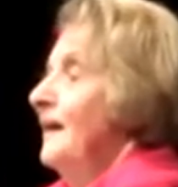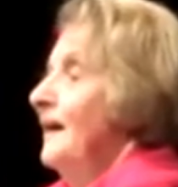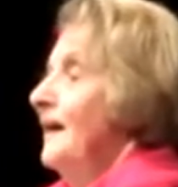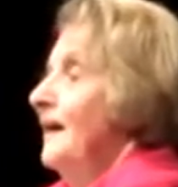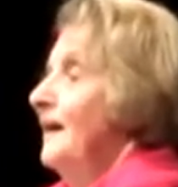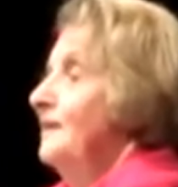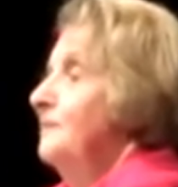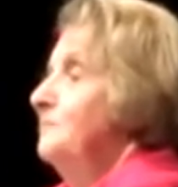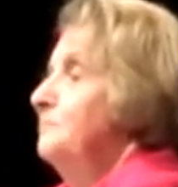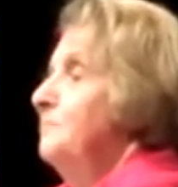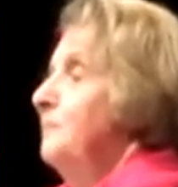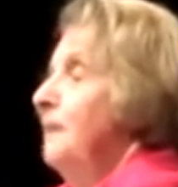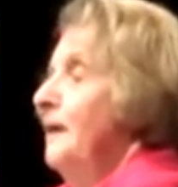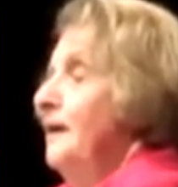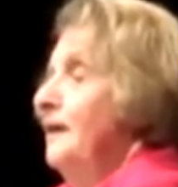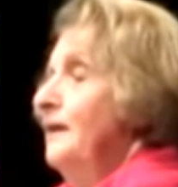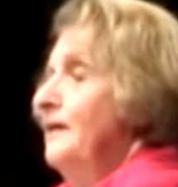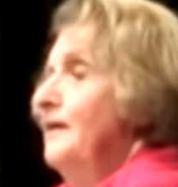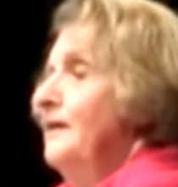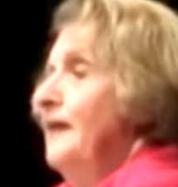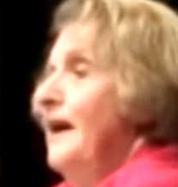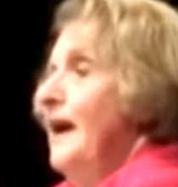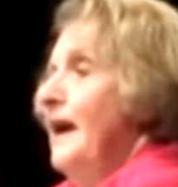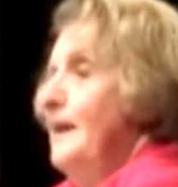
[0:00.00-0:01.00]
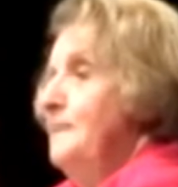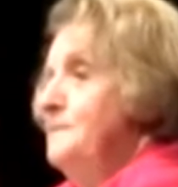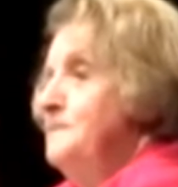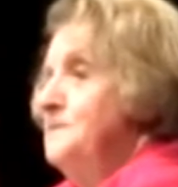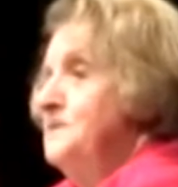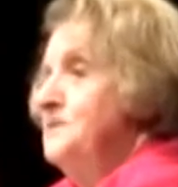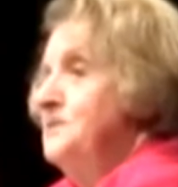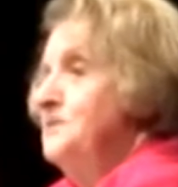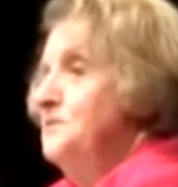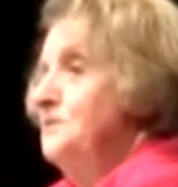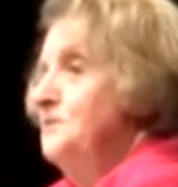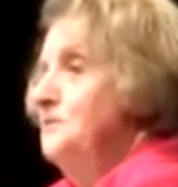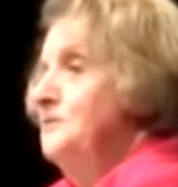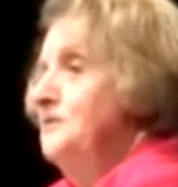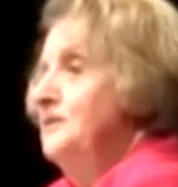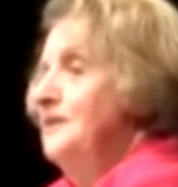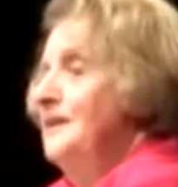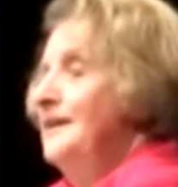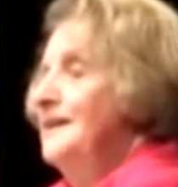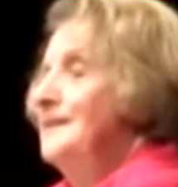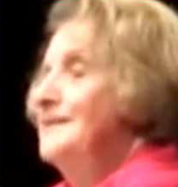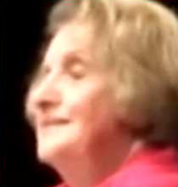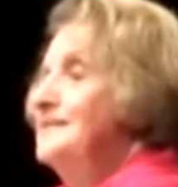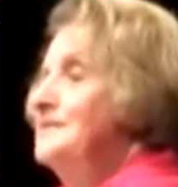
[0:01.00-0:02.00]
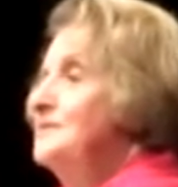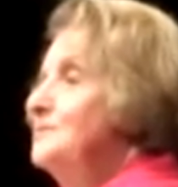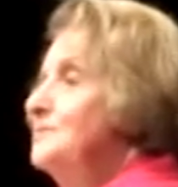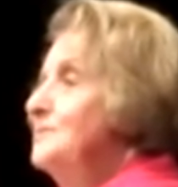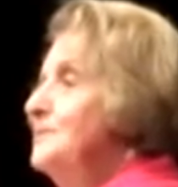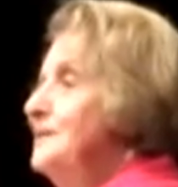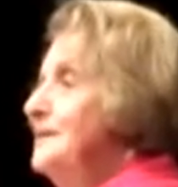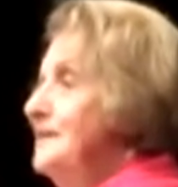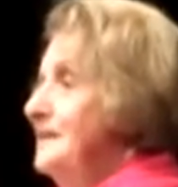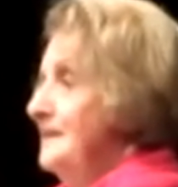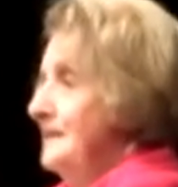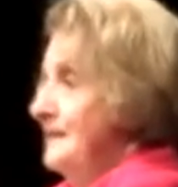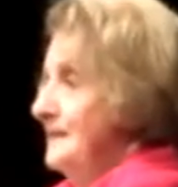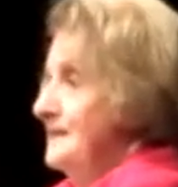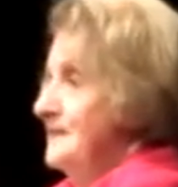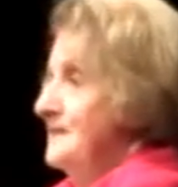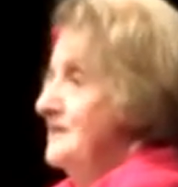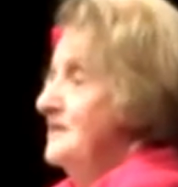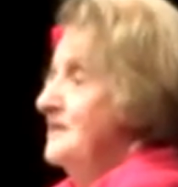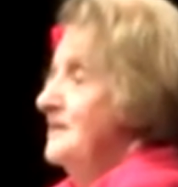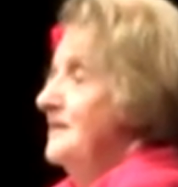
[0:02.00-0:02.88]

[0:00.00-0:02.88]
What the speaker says: and Bella Abzug greeted